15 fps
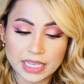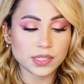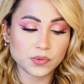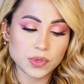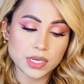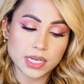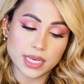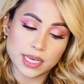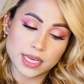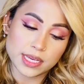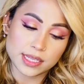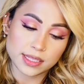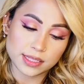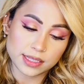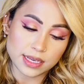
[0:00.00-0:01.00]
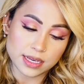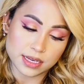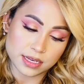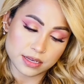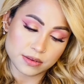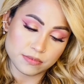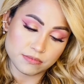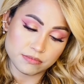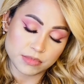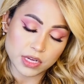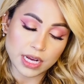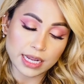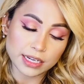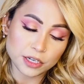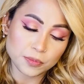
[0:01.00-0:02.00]
This one is
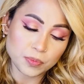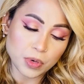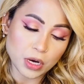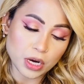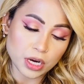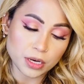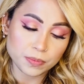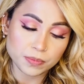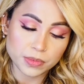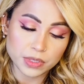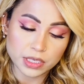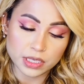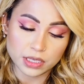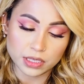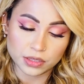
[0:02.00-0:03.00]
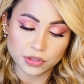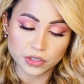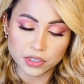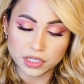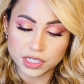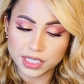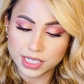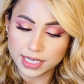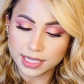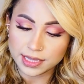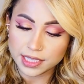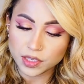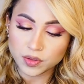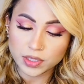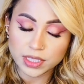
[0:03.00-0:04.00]
Colourpop Thursday
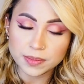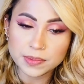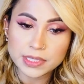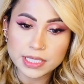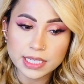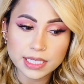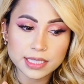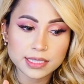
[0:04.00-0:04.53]
liquid lipstick.